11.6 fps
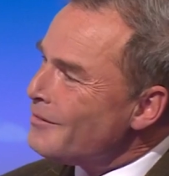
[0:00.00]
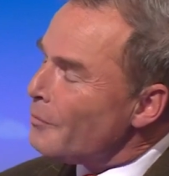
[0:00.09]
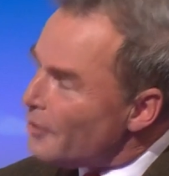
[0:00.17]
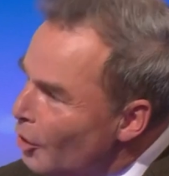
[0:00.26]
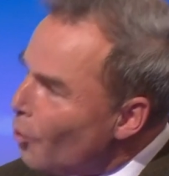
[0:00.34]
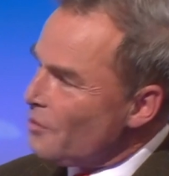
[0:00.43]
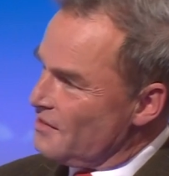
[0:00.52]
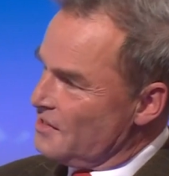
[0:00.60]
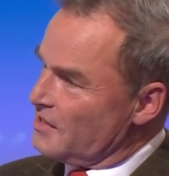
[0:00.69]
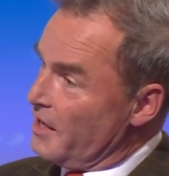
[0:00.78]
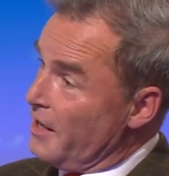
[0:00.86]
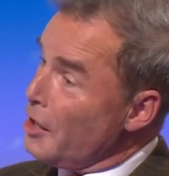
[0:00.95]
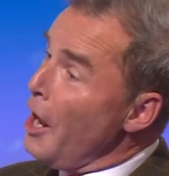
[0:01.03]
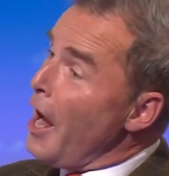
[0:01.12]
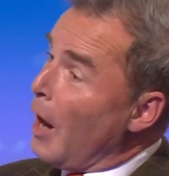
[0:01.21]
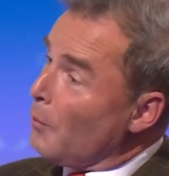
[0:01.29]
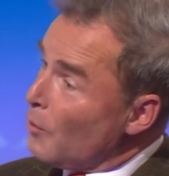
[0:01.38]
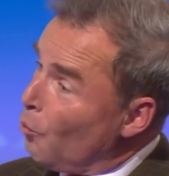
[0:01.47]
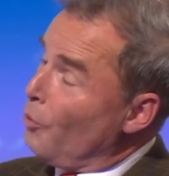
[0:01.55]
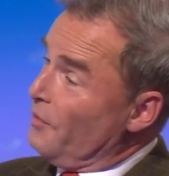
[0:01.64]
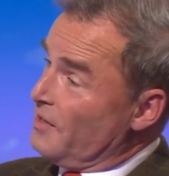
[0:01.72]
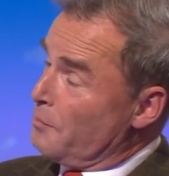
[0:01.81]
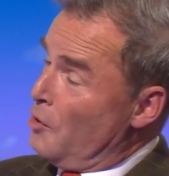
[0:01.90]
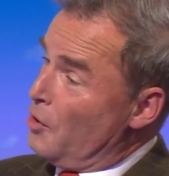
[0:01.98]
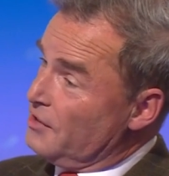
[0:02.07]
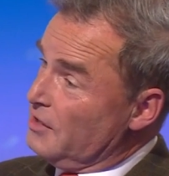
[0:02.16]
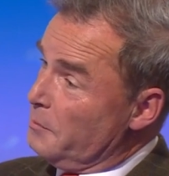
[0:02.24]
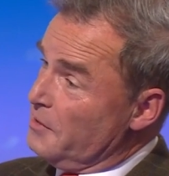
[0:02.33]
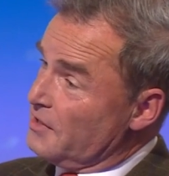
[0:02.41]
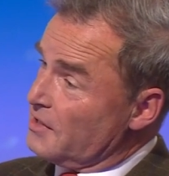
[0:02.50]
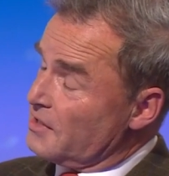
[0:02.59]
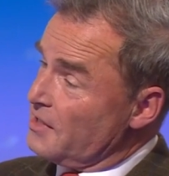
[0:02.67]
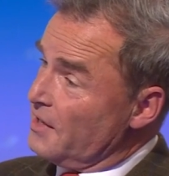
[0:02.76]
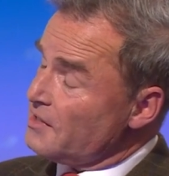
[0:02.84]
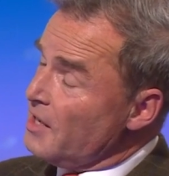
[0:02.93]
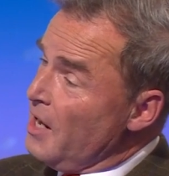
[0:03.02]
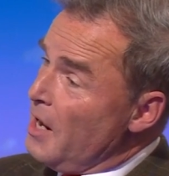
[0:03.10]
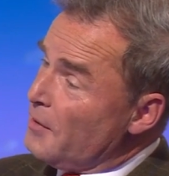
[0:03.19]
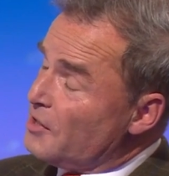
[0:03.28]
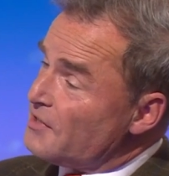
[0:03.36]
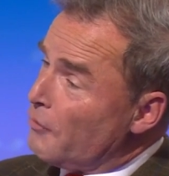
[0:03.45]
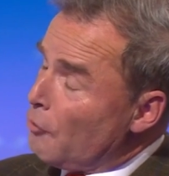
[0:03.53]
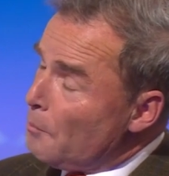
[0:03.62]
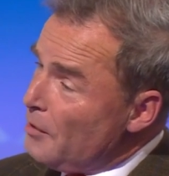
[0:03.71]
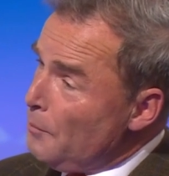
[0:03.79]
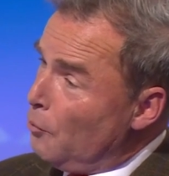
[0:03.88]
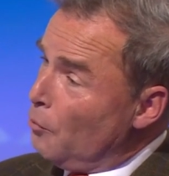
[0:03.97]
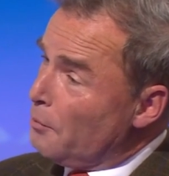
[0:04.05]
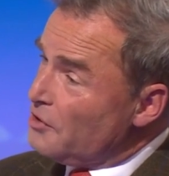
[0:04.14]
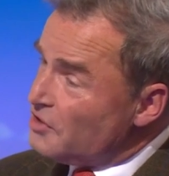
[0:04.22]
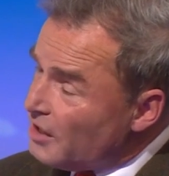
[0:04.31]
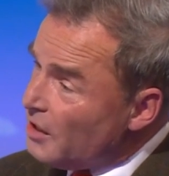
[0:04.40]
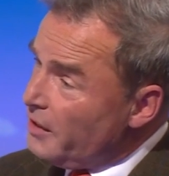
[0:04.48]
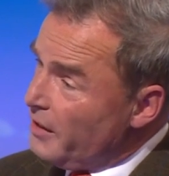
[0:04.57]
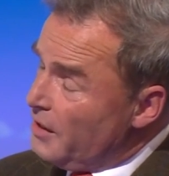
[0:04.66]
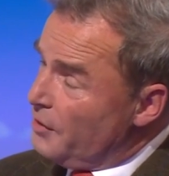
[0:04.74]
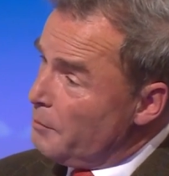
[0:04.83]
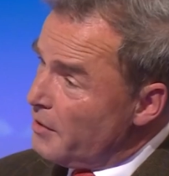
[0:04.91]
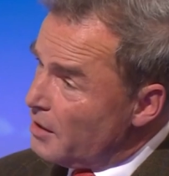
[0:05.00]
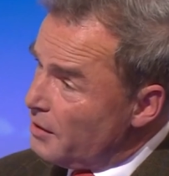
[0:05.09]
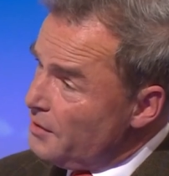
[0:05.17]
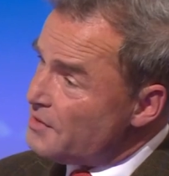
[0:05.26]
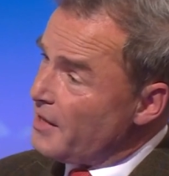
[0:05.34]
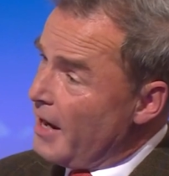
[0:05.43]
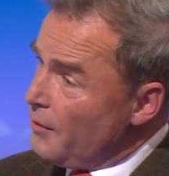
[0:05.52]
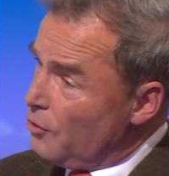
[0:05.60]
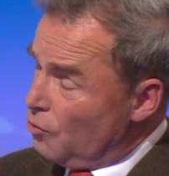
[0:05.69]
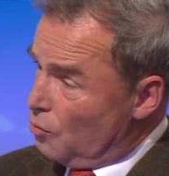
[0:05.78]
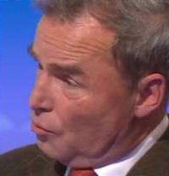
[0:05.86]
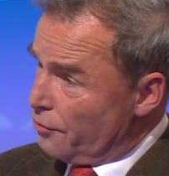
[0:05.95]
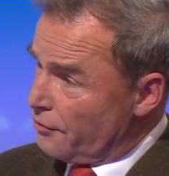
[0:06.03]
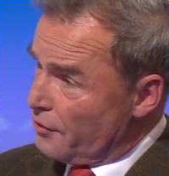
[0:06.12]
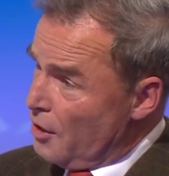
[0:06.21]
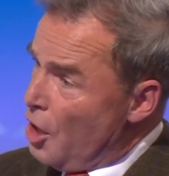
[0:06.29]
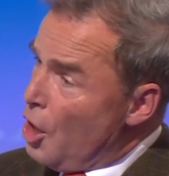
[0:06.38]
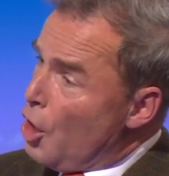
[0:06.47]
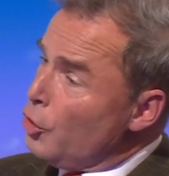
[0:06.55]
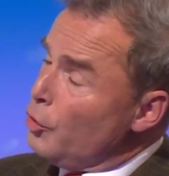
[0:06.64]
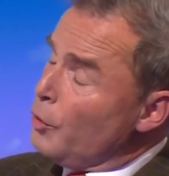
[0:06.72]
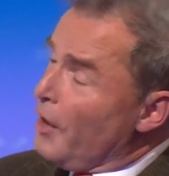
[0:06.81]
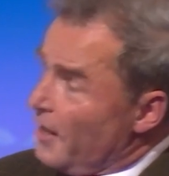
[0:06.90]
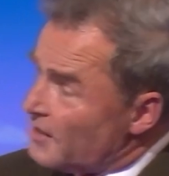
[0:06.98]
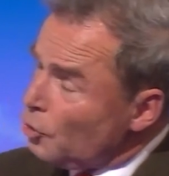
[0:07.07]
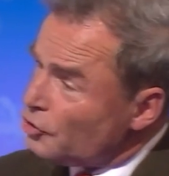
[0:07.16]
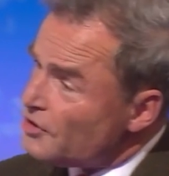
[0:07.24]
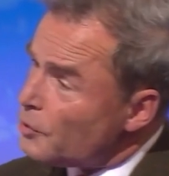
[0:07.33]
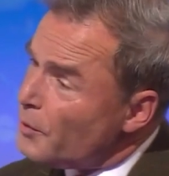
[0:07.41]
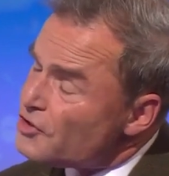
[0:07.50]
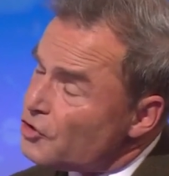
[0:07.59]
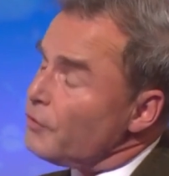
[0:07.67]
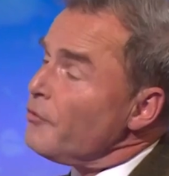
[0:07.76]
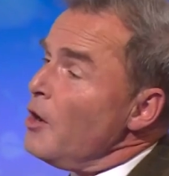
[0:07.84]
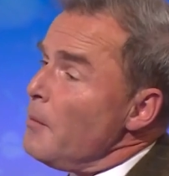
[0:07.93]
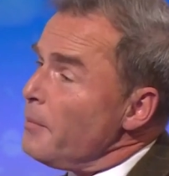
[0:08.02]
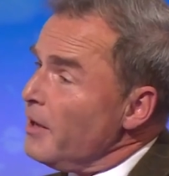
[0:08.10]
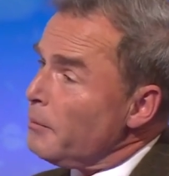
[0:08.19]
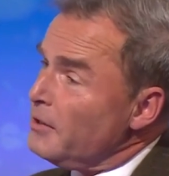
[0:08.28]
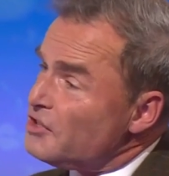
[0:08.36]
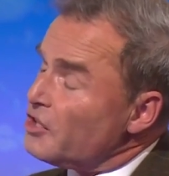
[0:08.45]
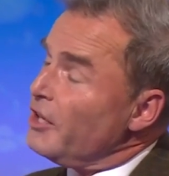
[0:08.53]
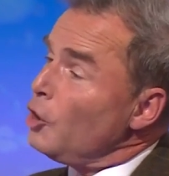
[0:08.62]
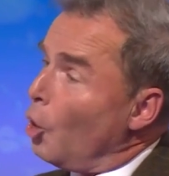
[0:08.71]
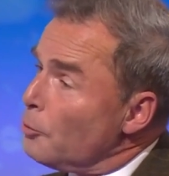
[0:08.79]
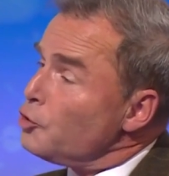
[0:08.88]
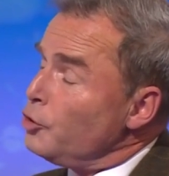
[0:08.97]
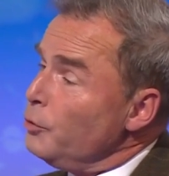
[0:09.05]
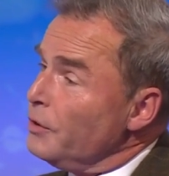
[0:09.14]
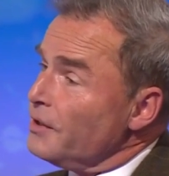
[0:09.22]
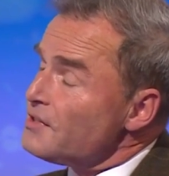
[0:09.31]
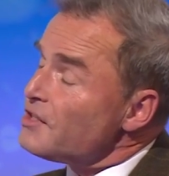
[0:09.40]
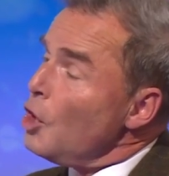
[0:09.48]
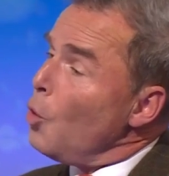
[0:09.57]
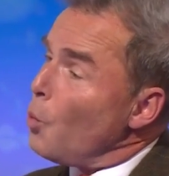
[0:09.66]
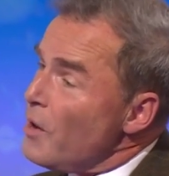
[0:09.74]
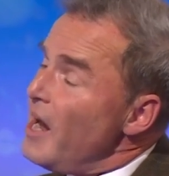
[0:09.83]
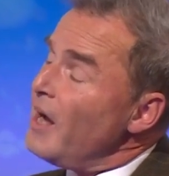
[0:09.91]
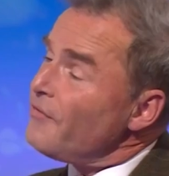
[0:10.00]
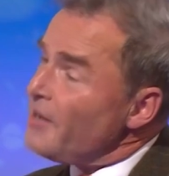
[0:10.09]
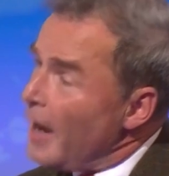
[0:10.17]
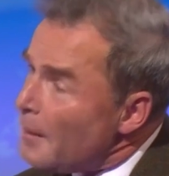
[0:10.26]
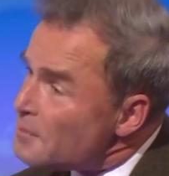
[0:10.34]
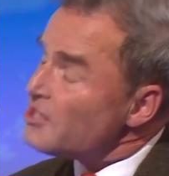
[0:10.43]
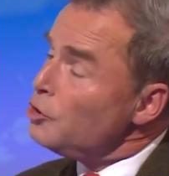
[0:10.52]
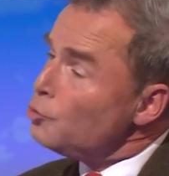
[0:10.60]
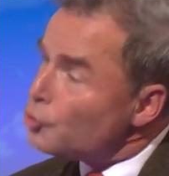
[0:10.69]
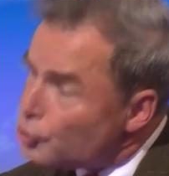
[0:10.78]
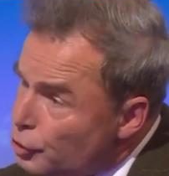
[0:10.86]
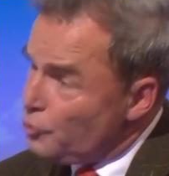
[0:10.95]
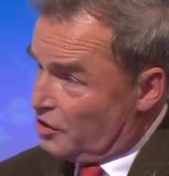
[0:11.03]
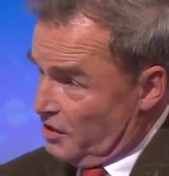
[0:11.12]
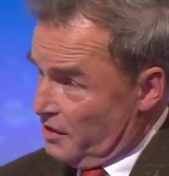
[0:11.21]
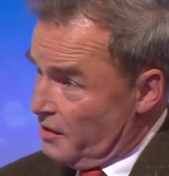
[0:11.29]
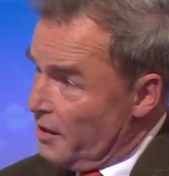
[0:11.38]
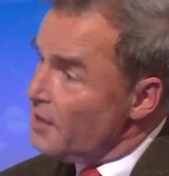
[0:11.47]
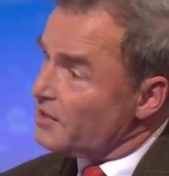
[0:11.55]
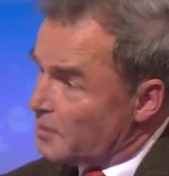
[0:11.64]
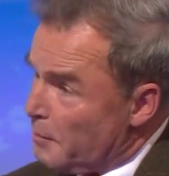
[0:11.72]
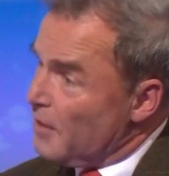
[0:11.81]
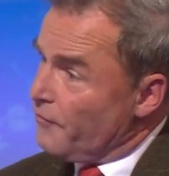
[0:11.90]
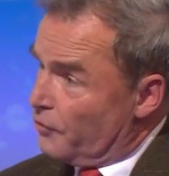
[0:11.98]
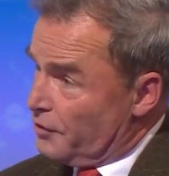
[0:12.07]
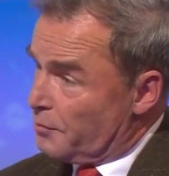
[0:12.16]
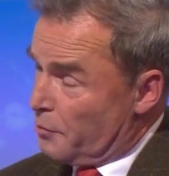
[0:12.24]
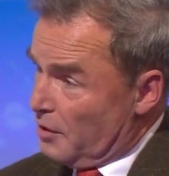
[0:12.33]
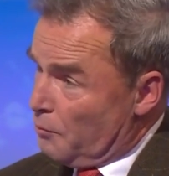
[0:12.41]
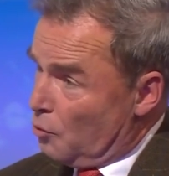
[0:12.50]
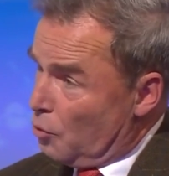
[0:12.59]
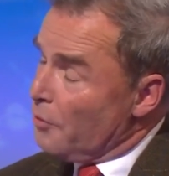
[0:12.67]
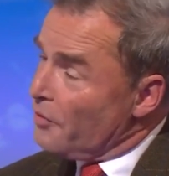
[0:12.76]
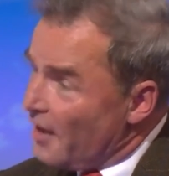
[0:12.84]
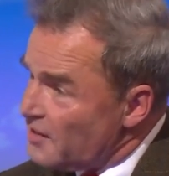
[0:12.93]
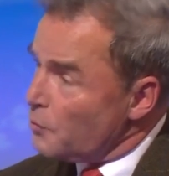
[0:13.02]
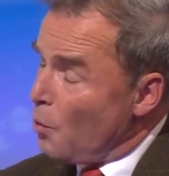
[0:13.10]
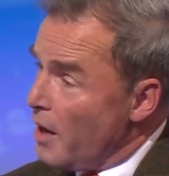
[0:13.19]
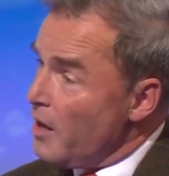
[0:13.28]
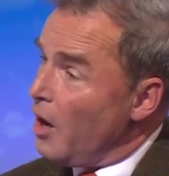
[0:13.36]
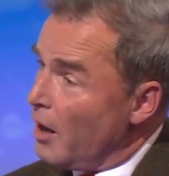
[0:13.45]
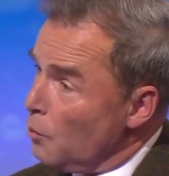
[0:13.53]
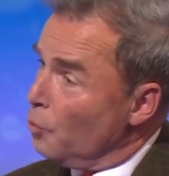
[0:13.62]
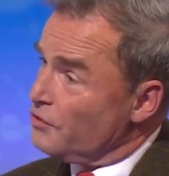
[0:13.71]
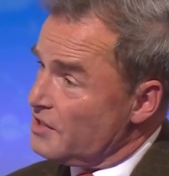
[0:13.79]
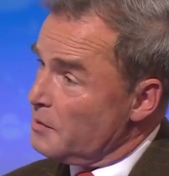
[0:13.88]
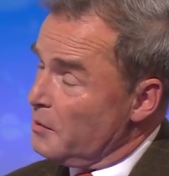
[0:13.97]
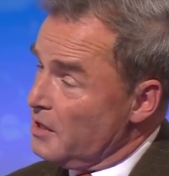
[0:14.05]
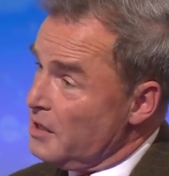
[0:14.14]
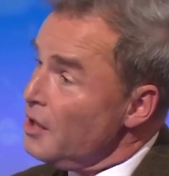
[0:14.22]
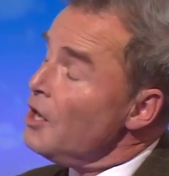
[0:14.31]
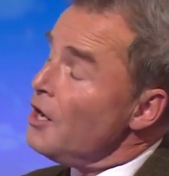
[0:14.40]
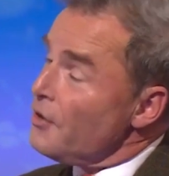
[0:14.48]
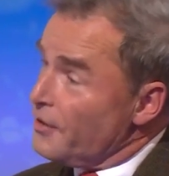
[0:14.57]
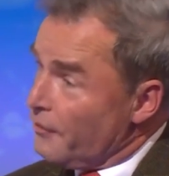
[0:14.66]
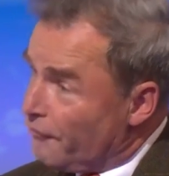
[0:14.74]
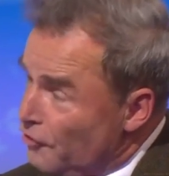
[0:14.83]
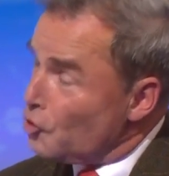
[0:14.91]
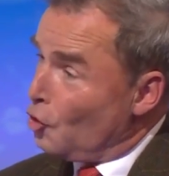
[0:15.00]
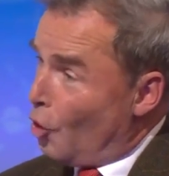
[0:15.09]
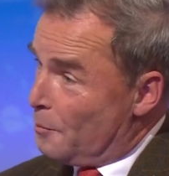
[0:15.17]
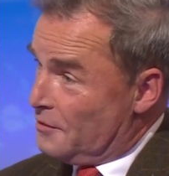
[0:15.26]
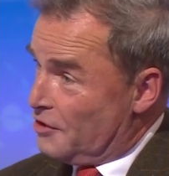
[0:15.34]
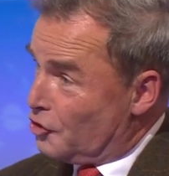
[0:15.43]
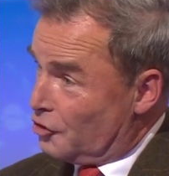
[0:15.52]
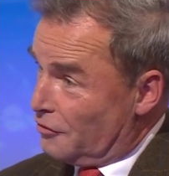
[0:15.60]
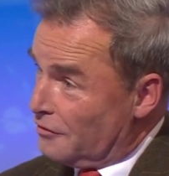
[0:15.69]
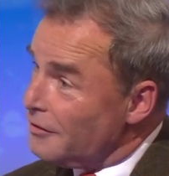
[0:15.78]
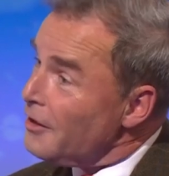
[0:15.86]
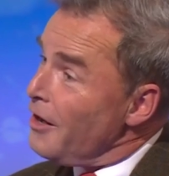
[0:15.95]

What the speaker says: We know what's at stake, and we want this party to be a success, because there are people, particularly in the Midlands and the North, who, it's not just a question of being politically opportunist. We have an absolute duty to speak for those people, and that's why I want us to be the official opposition